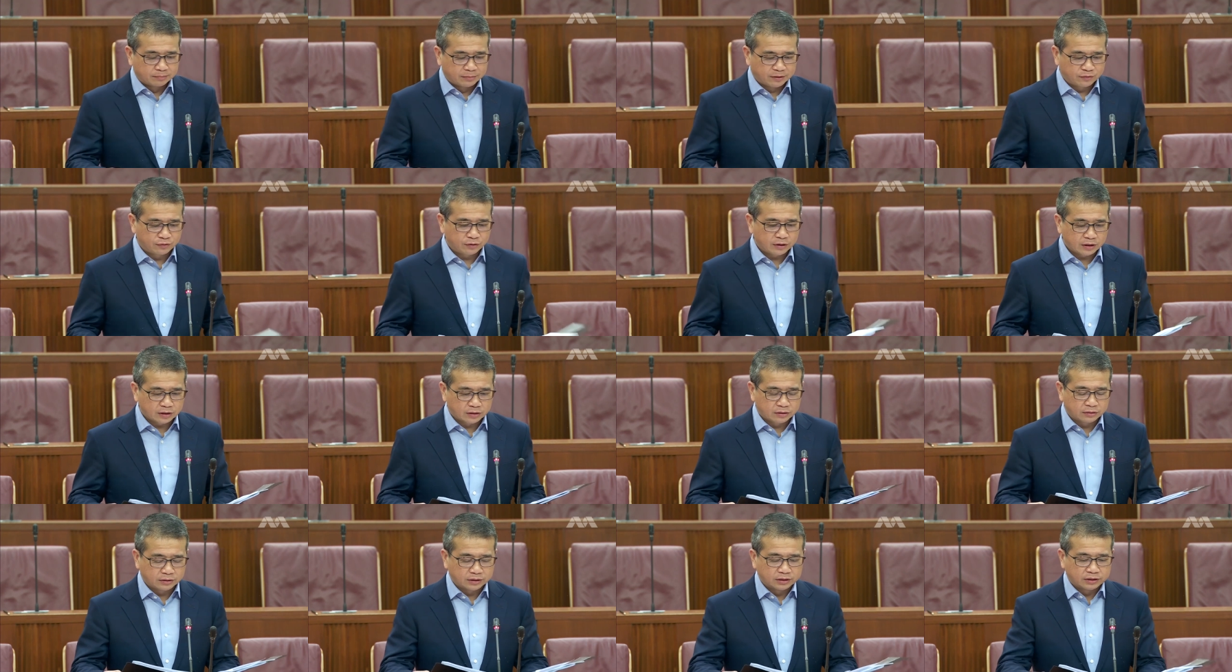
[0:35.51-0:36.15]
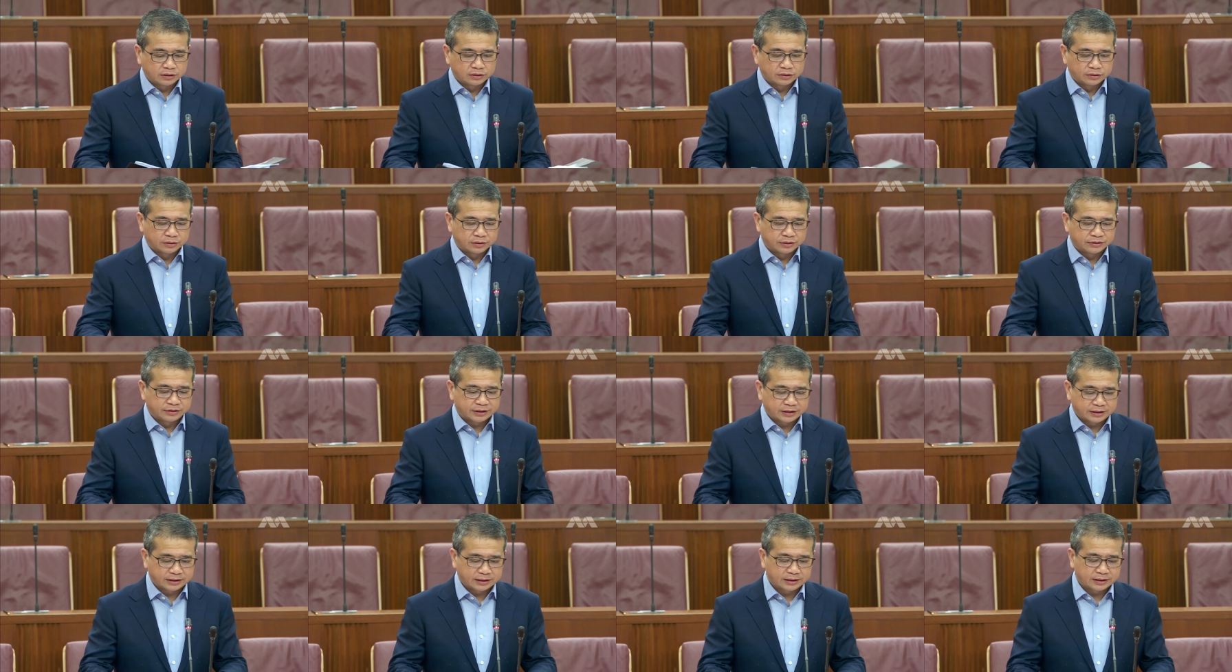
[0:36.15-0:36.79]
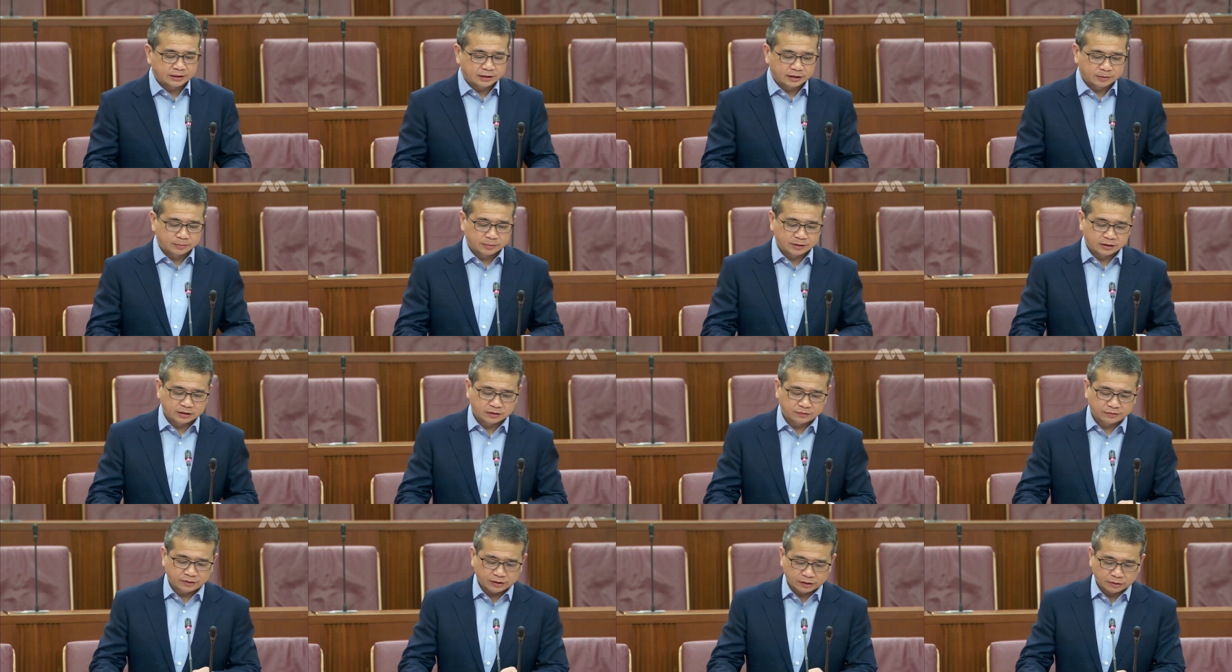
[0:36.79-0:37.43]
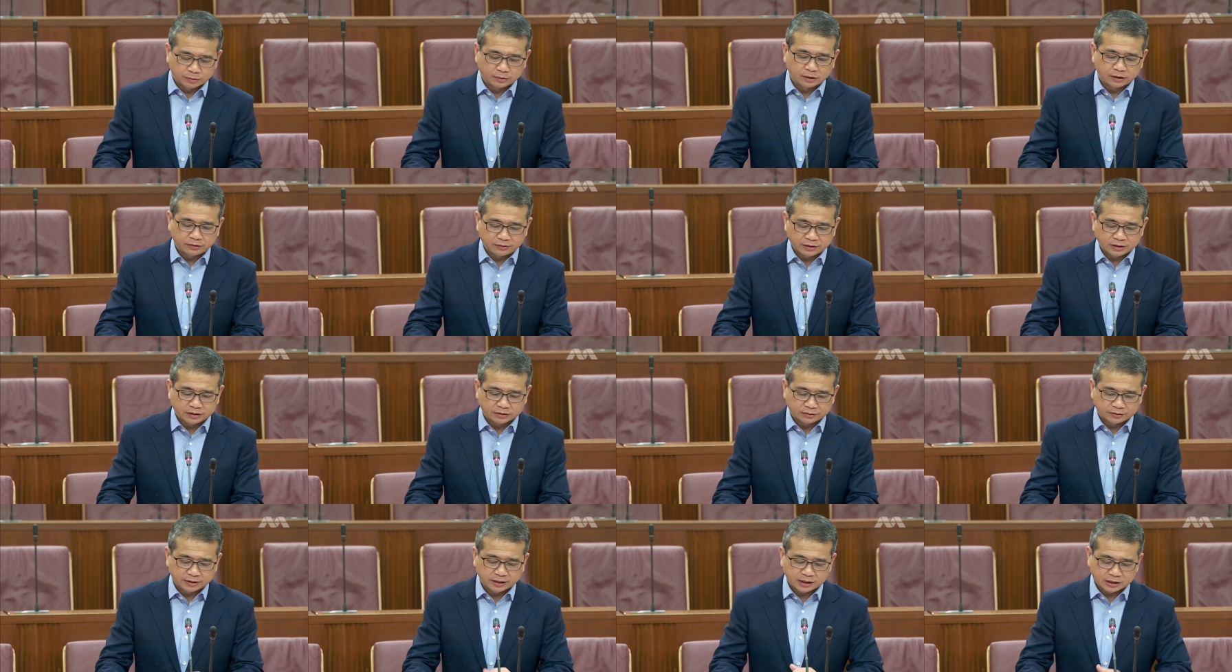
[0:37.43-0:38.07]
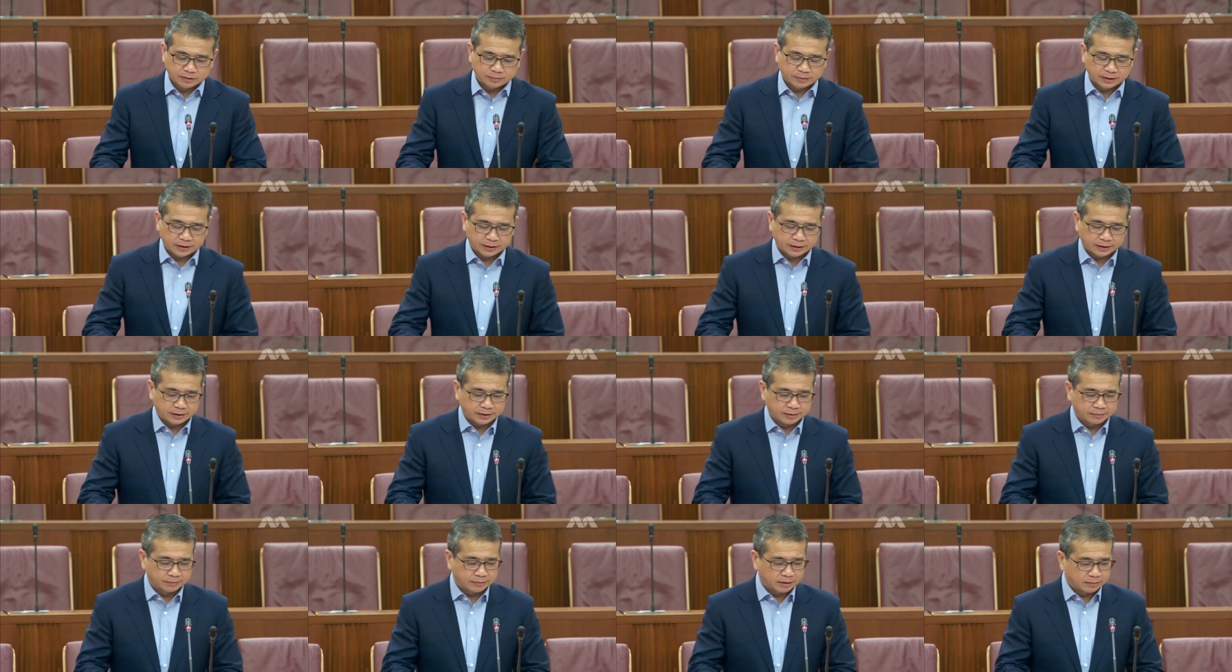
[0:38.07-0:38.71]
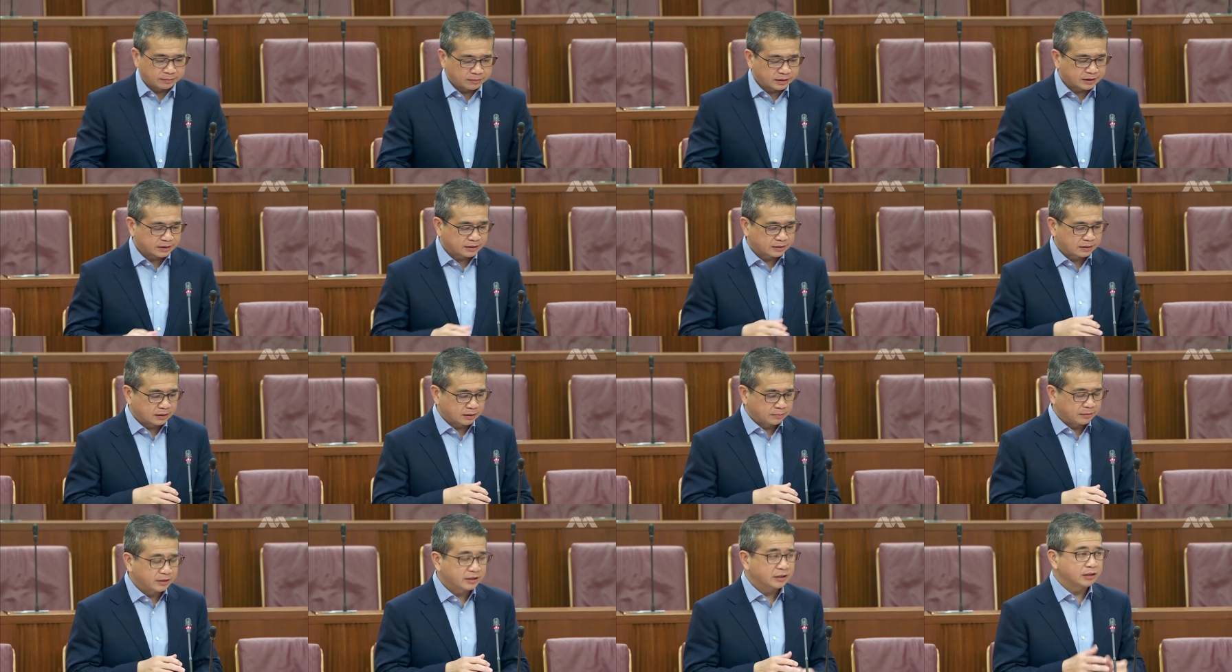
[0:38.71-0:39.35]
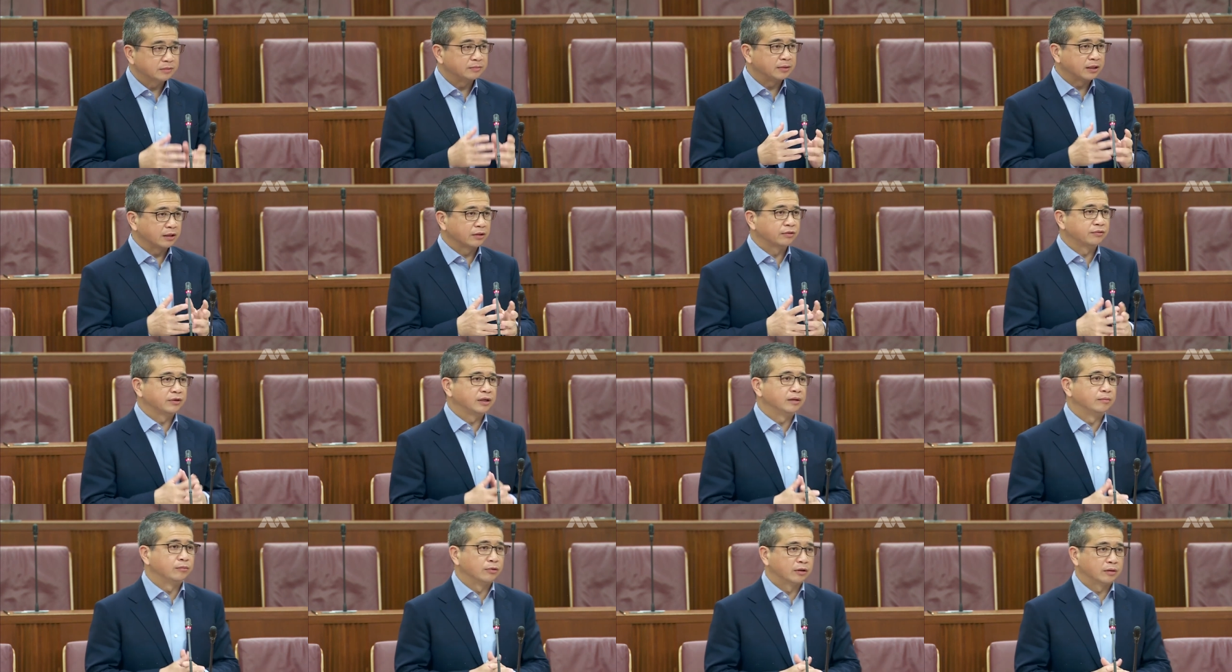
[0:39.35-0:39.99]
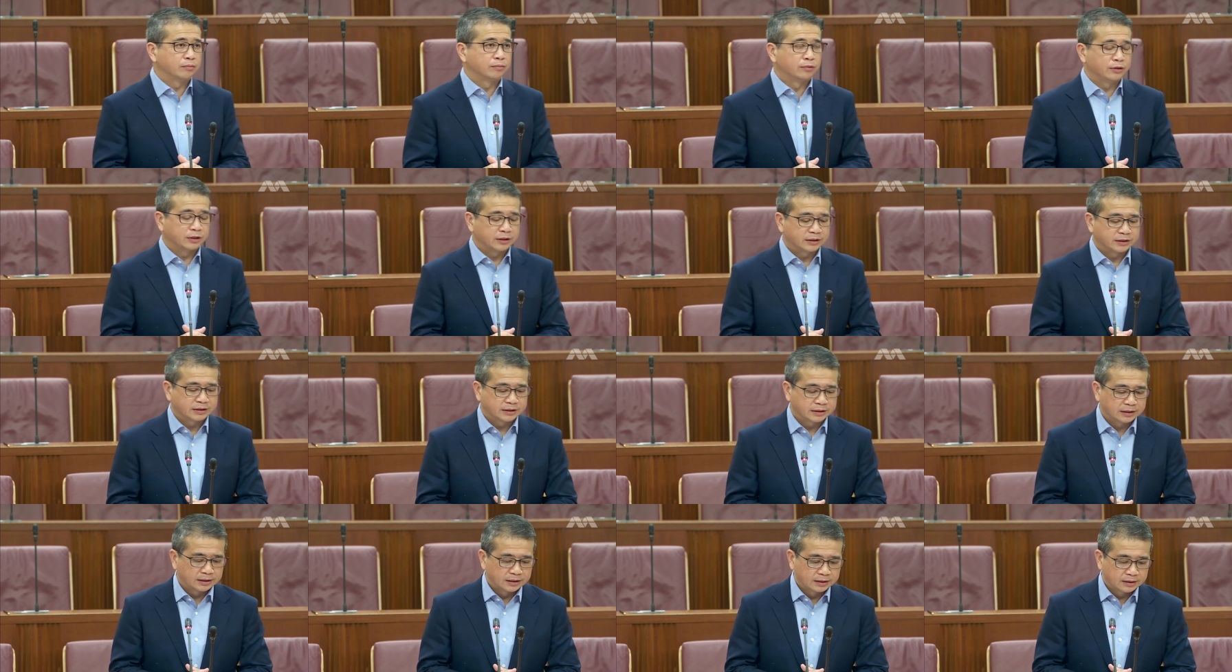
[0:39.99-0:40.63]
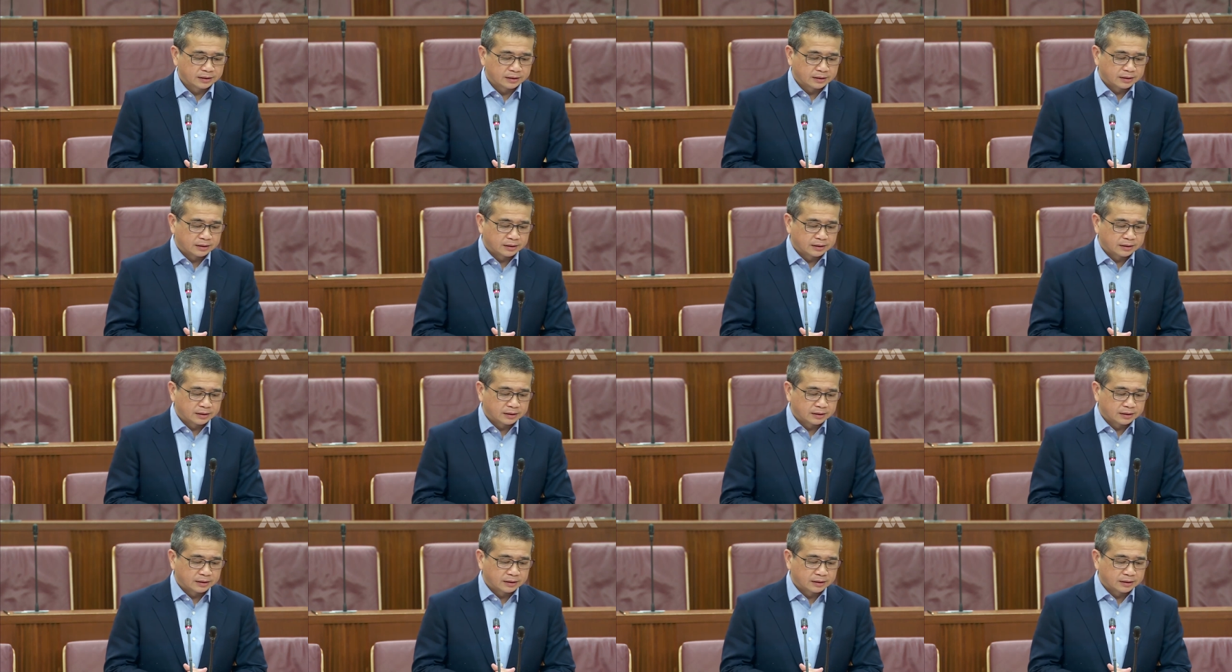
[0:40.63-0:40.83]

Before I go into addressing the specific queries raised by members, let me just make three broad points.